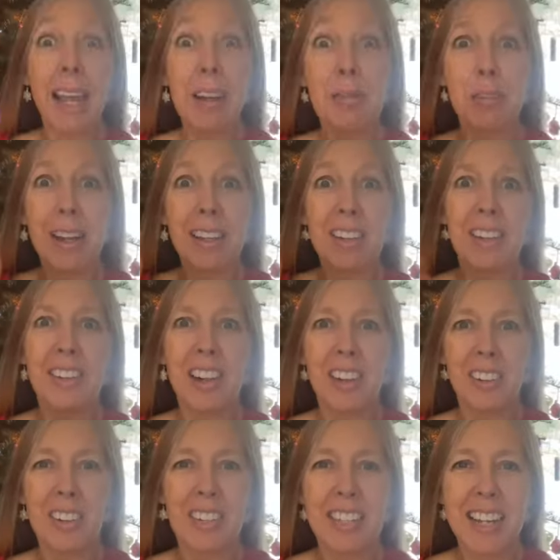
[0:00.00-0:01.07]
Hey friends,
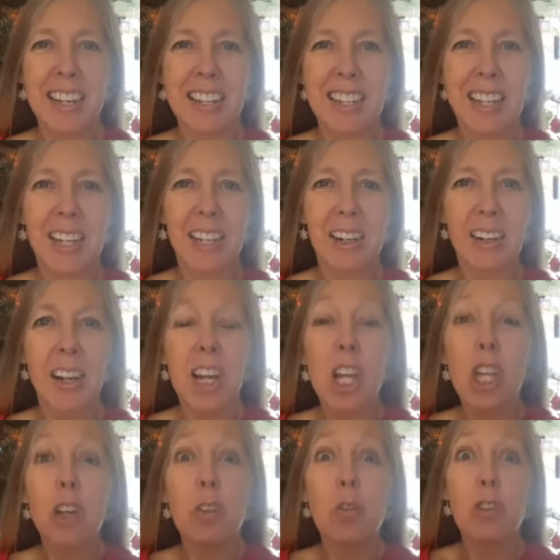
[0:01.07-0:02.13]
Dr. Stacey here.
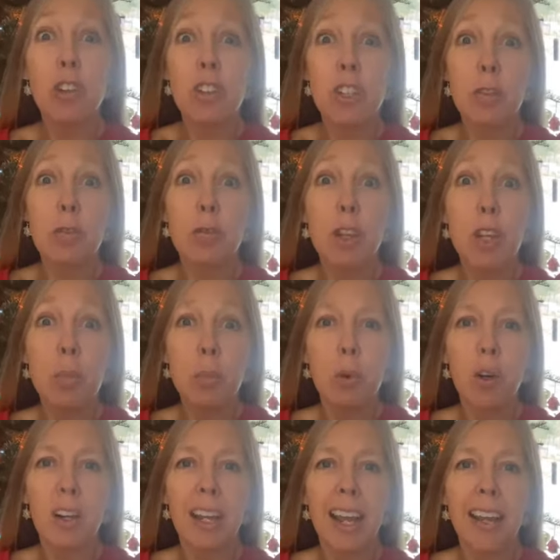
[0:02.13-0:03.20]
You have just a few
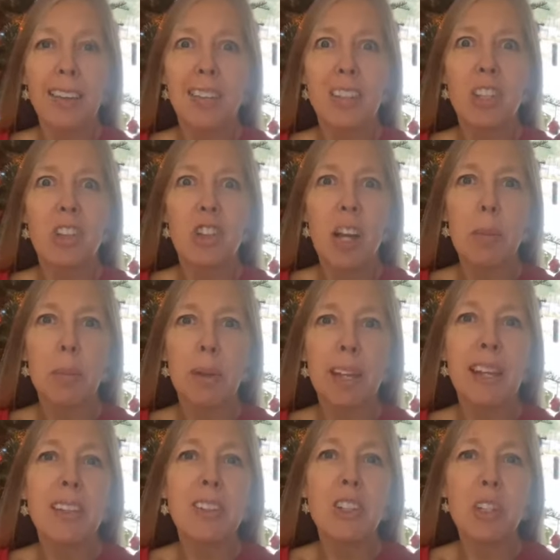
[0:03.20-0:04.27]
more days to jump
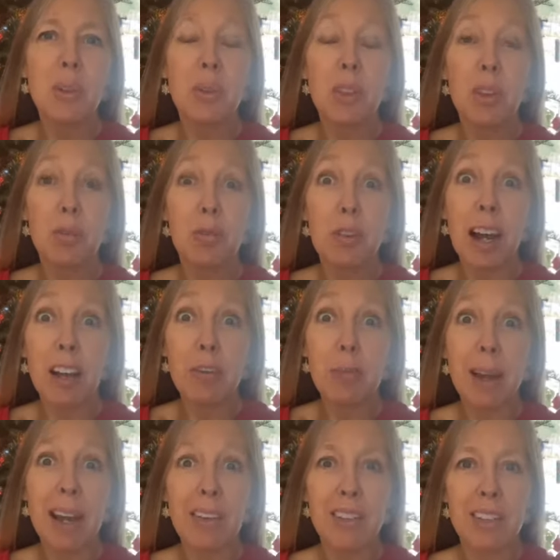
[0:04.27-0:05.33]
into the 5
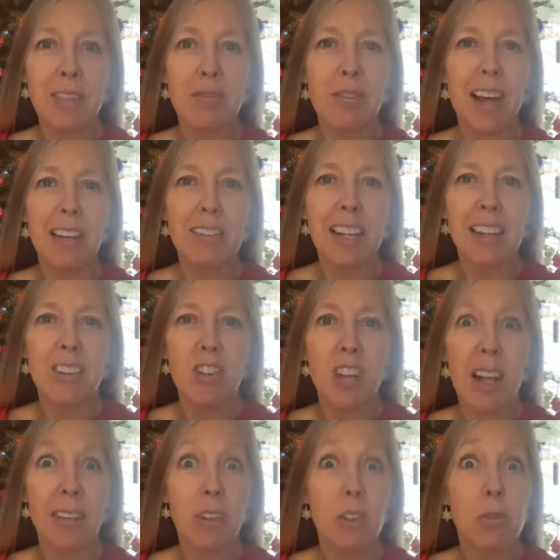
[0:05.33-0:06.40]
Pounds in 5 Days
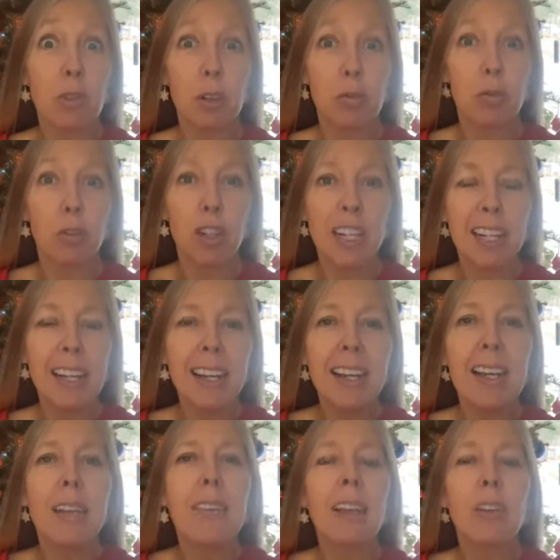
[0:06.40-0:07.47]
Challenge for free.
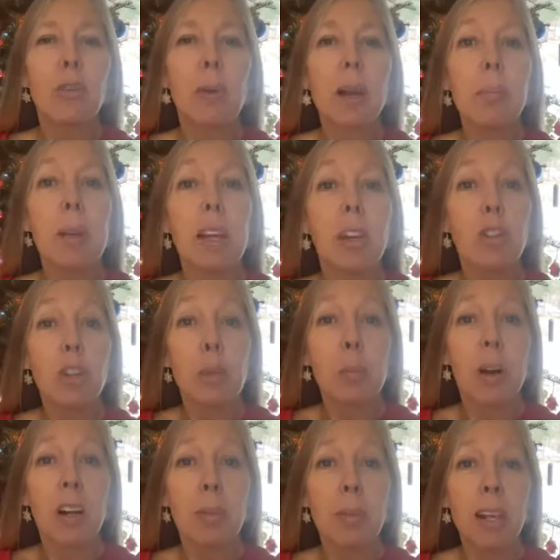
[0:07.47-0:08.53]
That's right, because you're
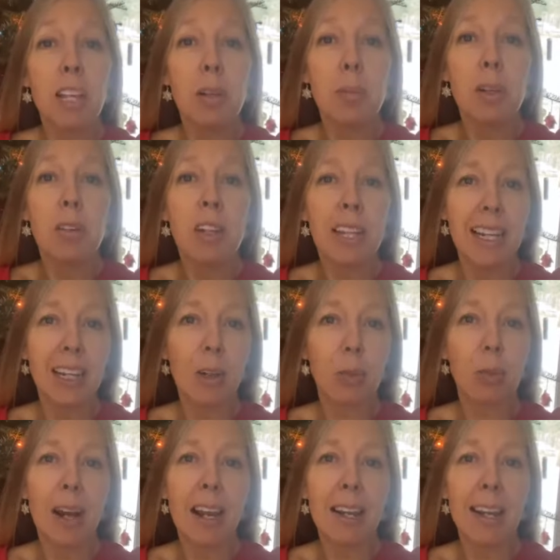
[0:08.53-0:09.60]
part of my community here
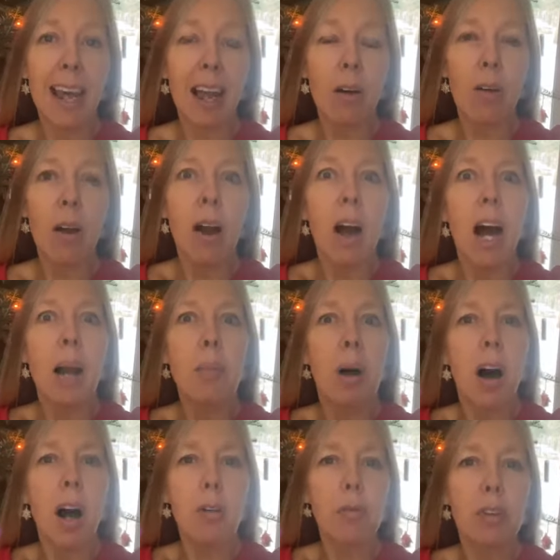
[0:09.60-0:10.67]
right now, I'm
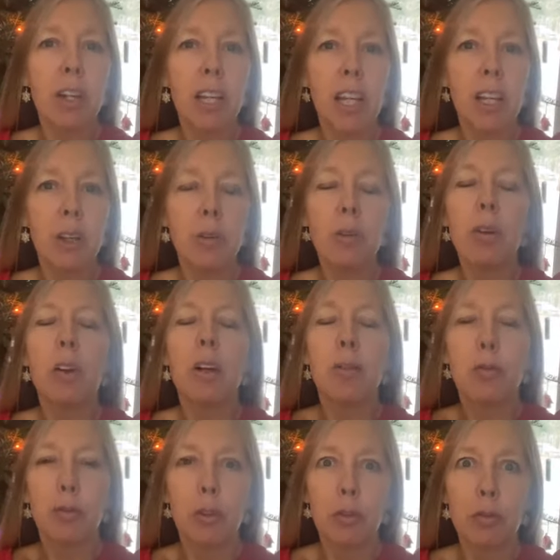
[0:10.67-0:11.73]
offering you
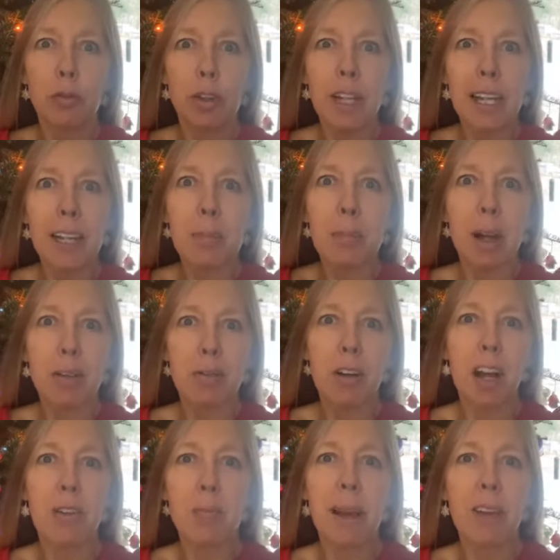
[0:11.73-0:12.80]
for free my
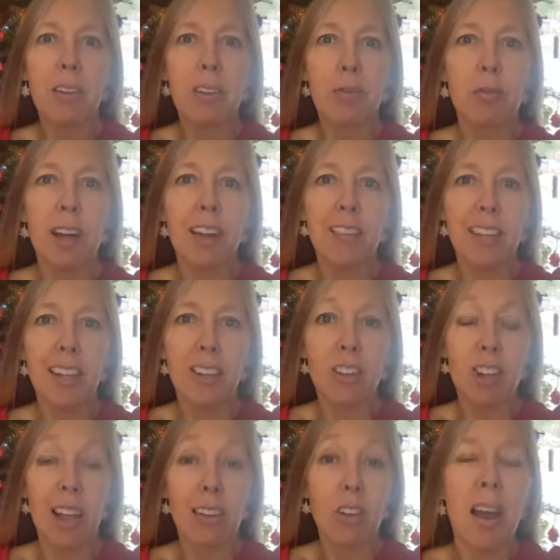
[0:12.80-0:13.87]
5 Pounds in 5 Days
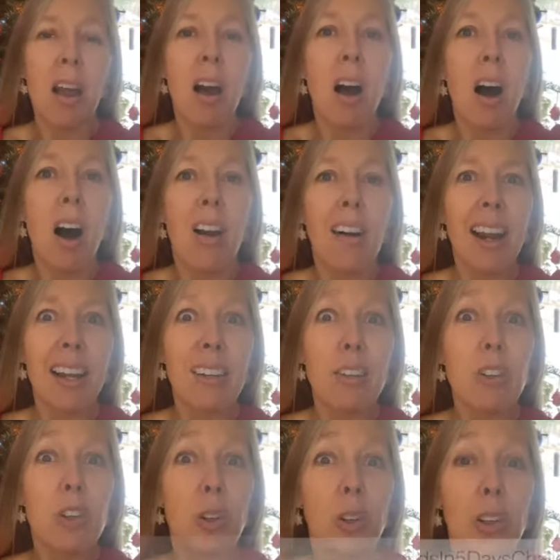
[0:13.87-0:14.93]
Challenge. All right,
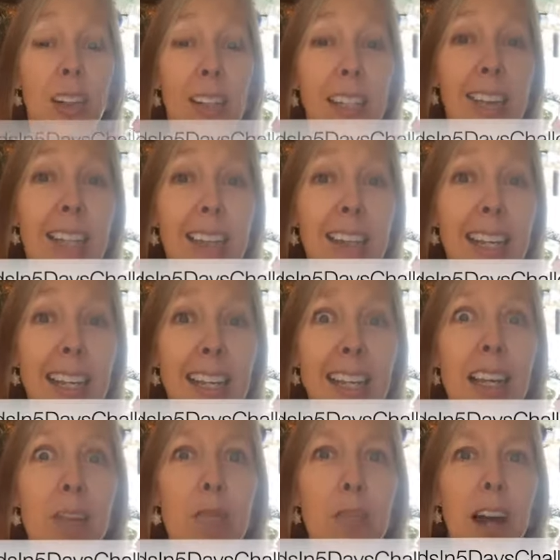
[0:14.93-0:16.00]
so click the link,
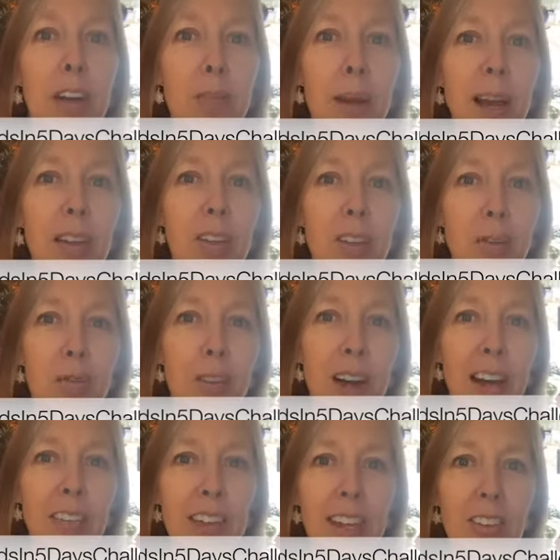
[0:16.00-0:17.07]

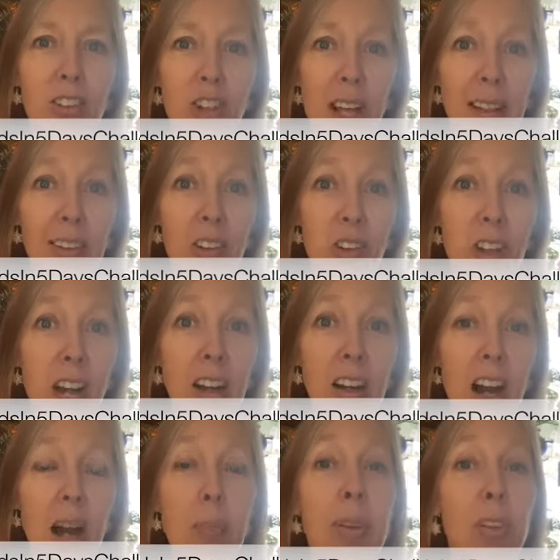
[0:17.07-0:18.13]

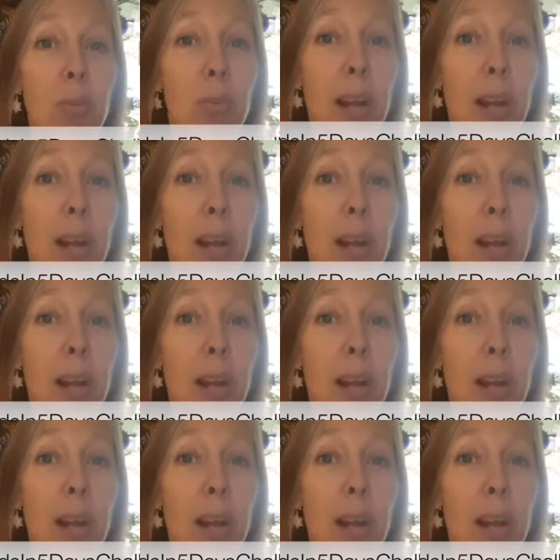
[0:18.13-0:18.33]
5PoundsIn5DaysChallenge.com. It's